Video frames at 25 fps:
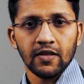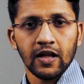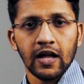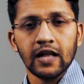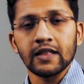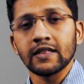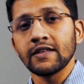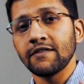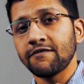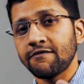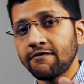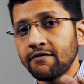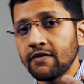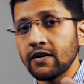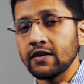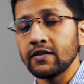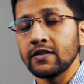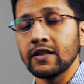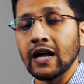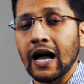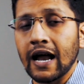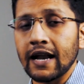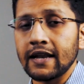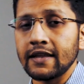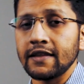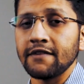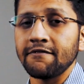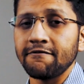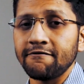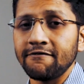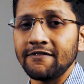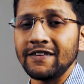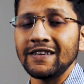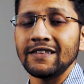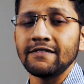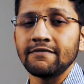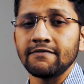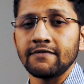And they
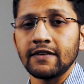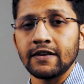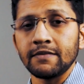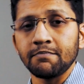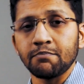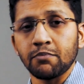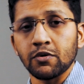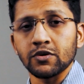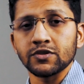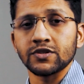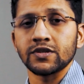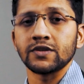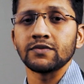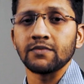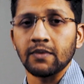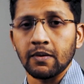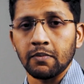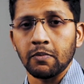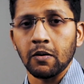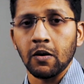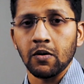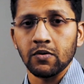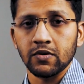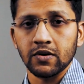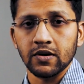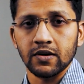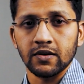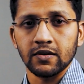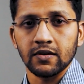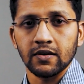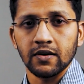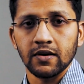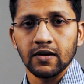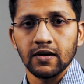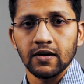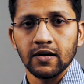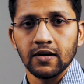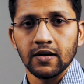feel very positive about it.
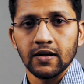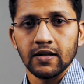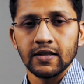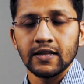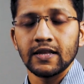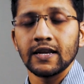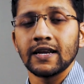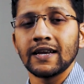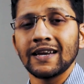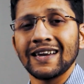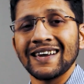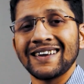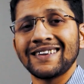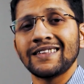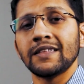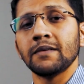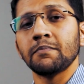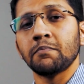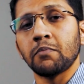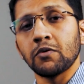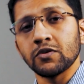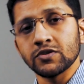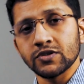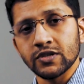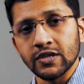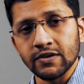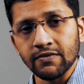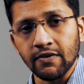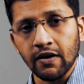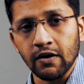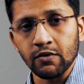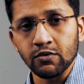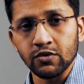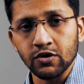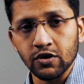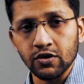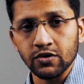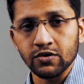They get the positive
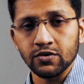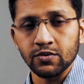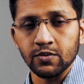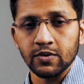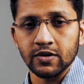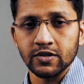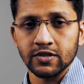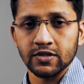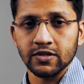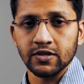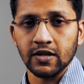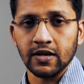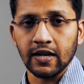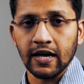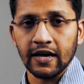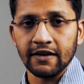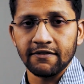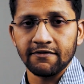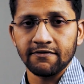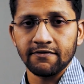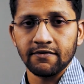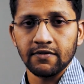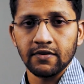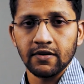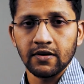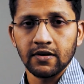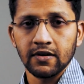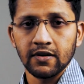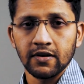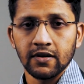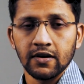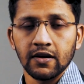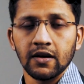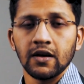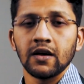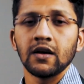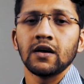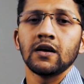outlook towards the life.
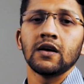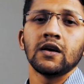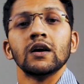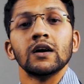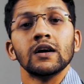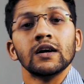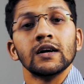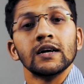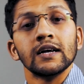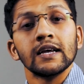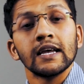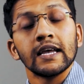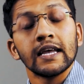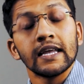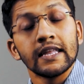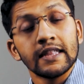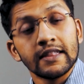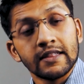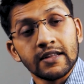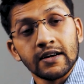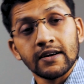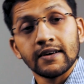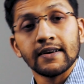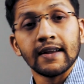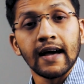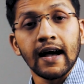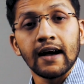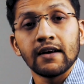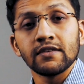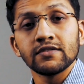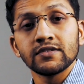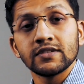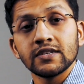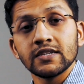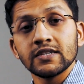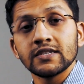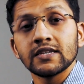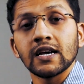In third
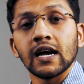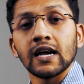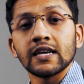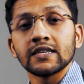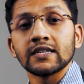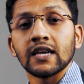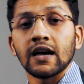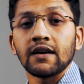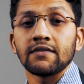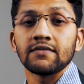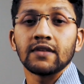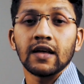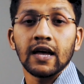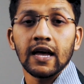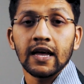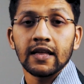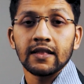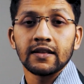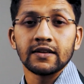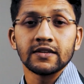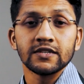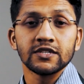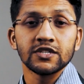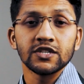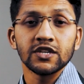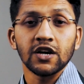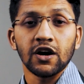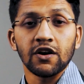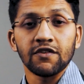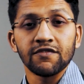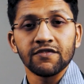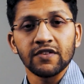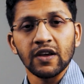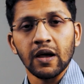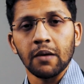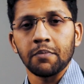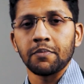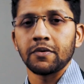house, these guys have the energy
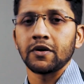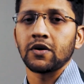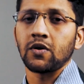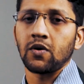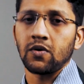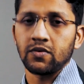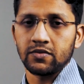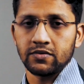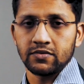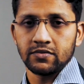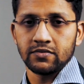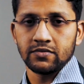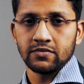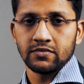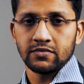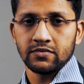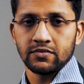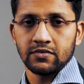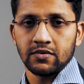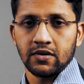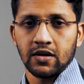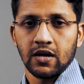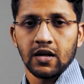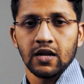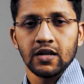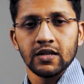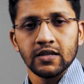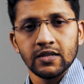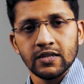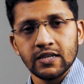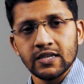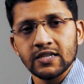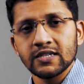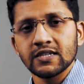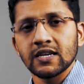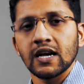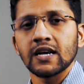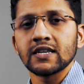of Capricorn.
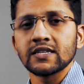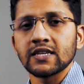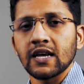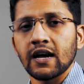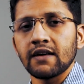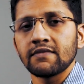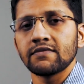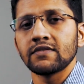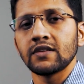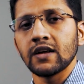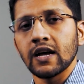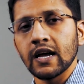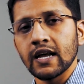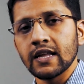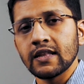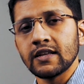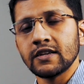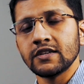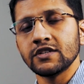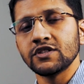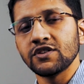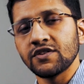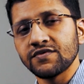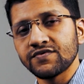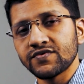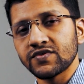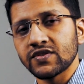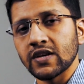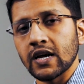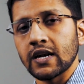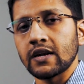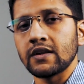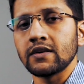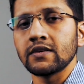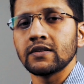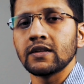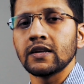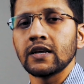These guys have the energy of
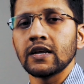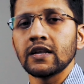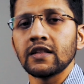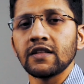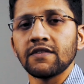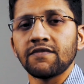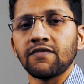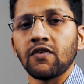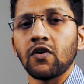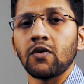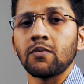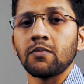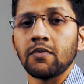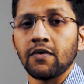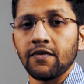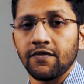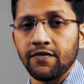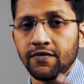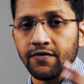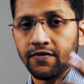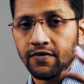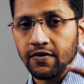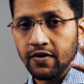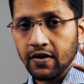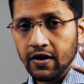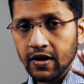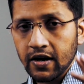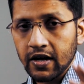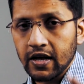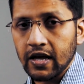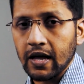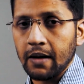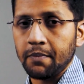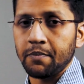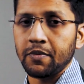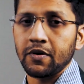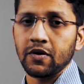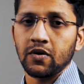Saturn in the form of
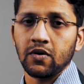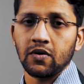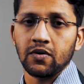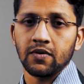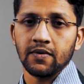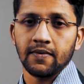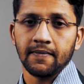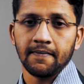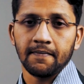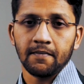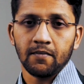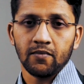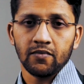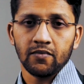Capricorn.